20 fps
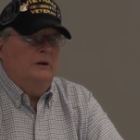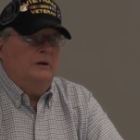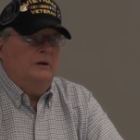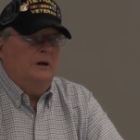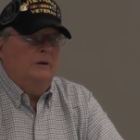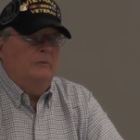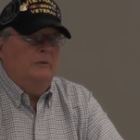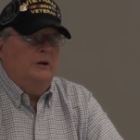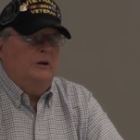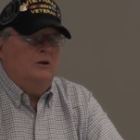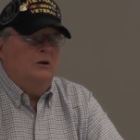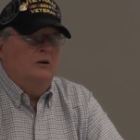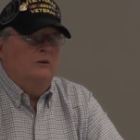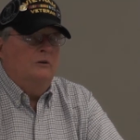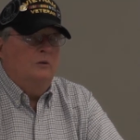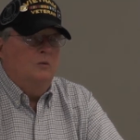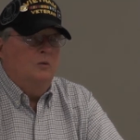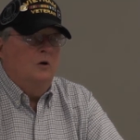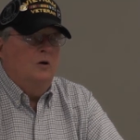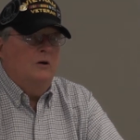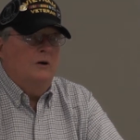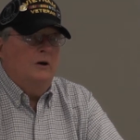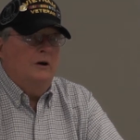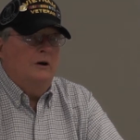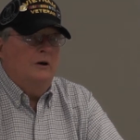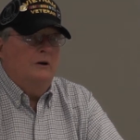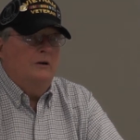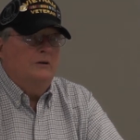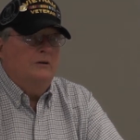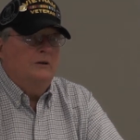company called the
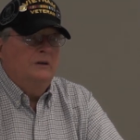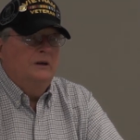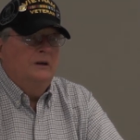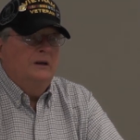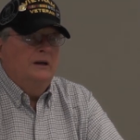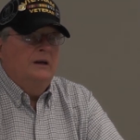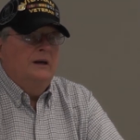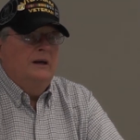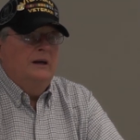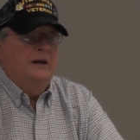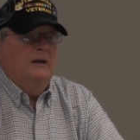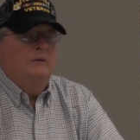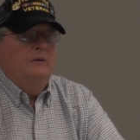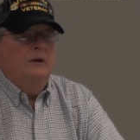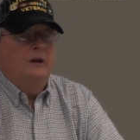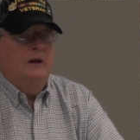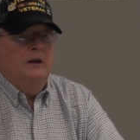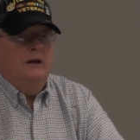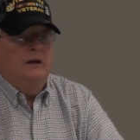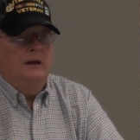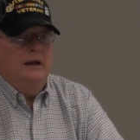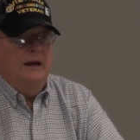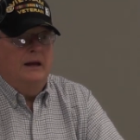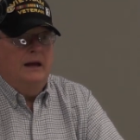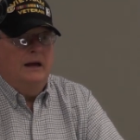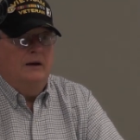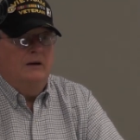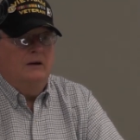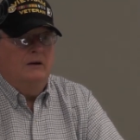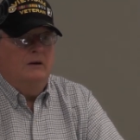Warriors, and they
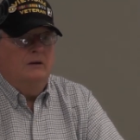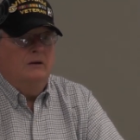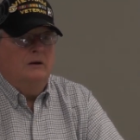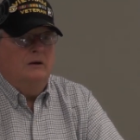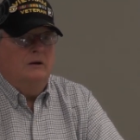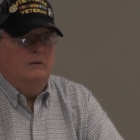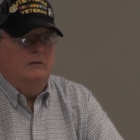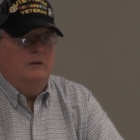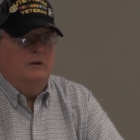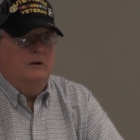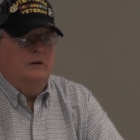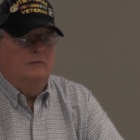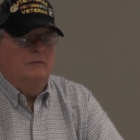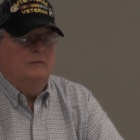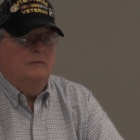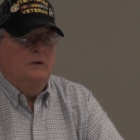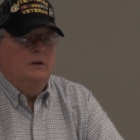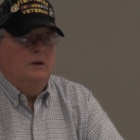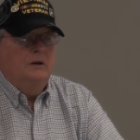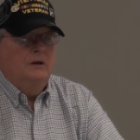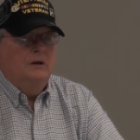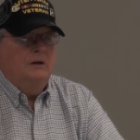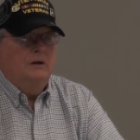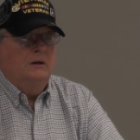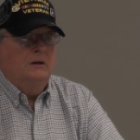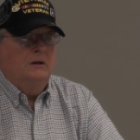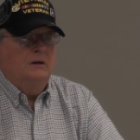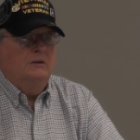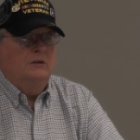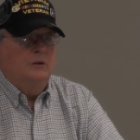had a
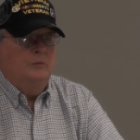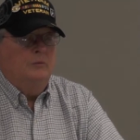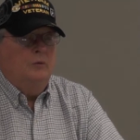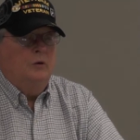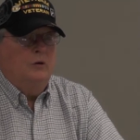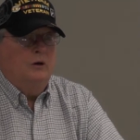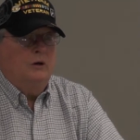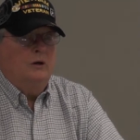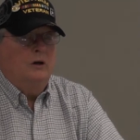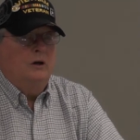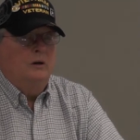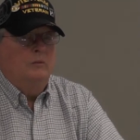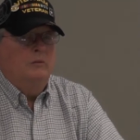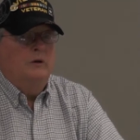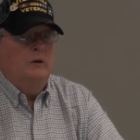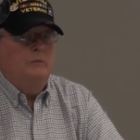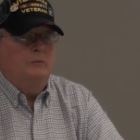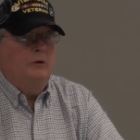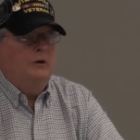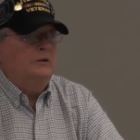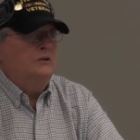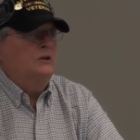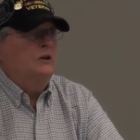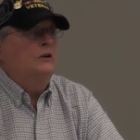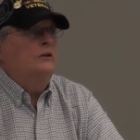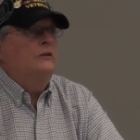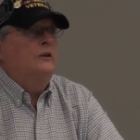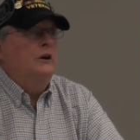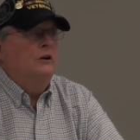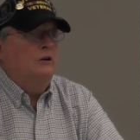support company plus
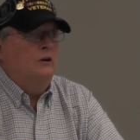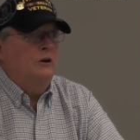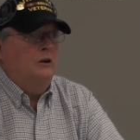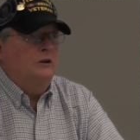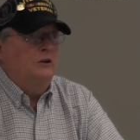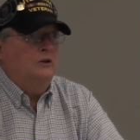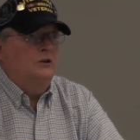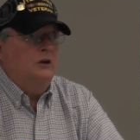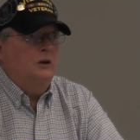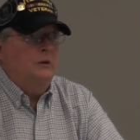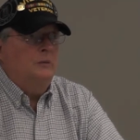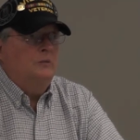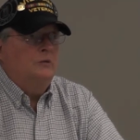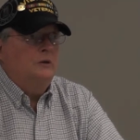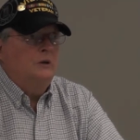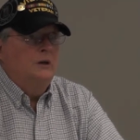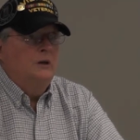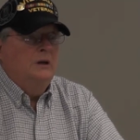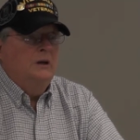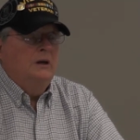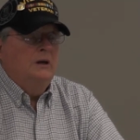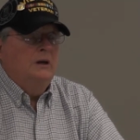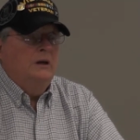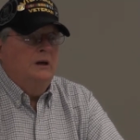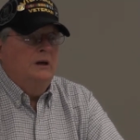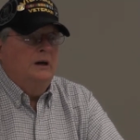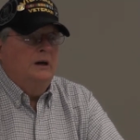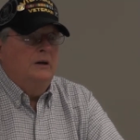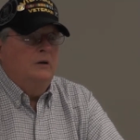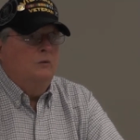their gunships.
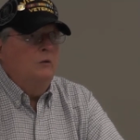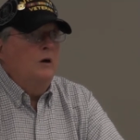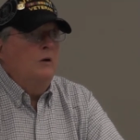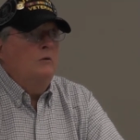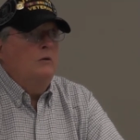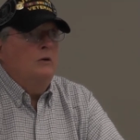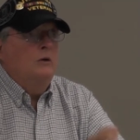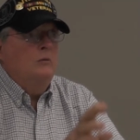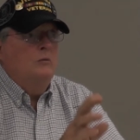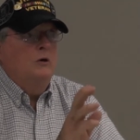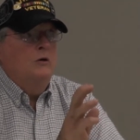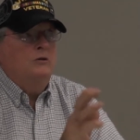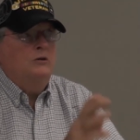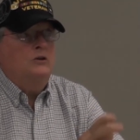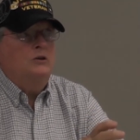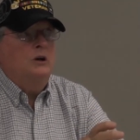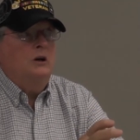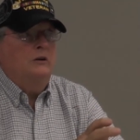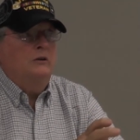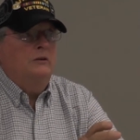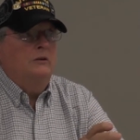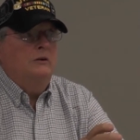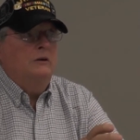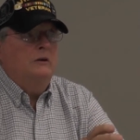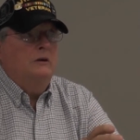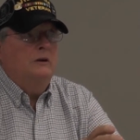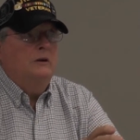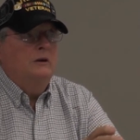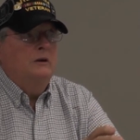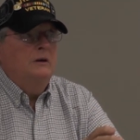And we were the most
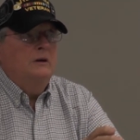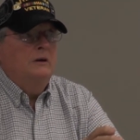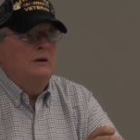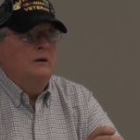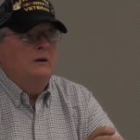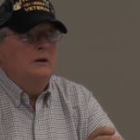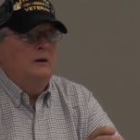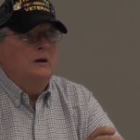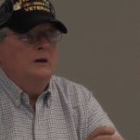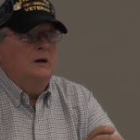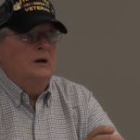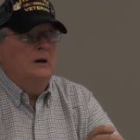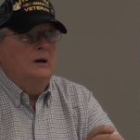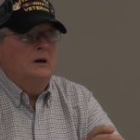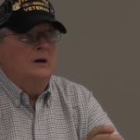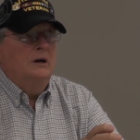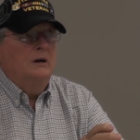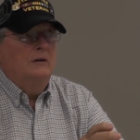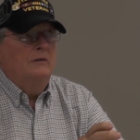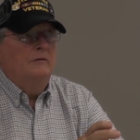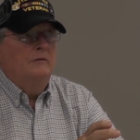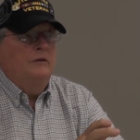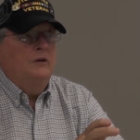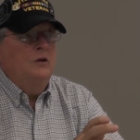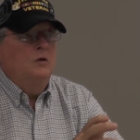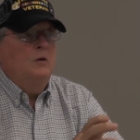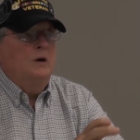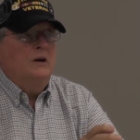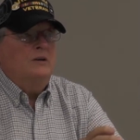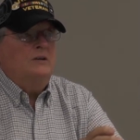southern
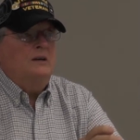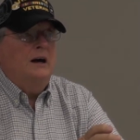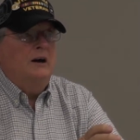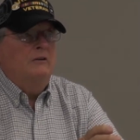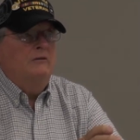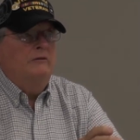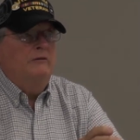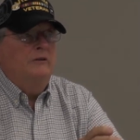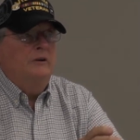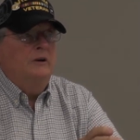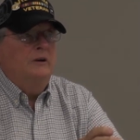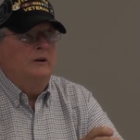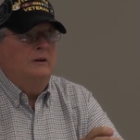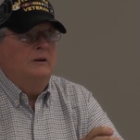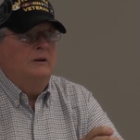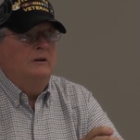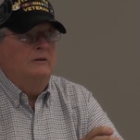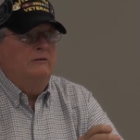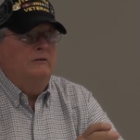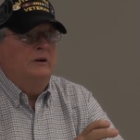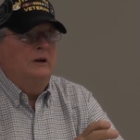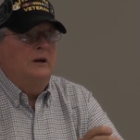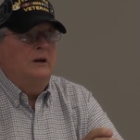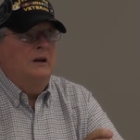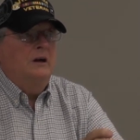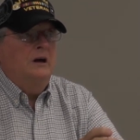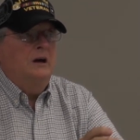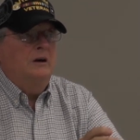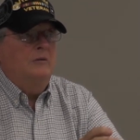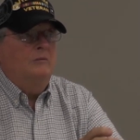U.S. outfit in
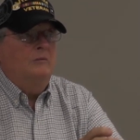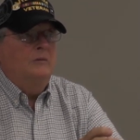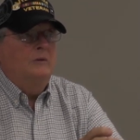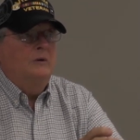Vietnam.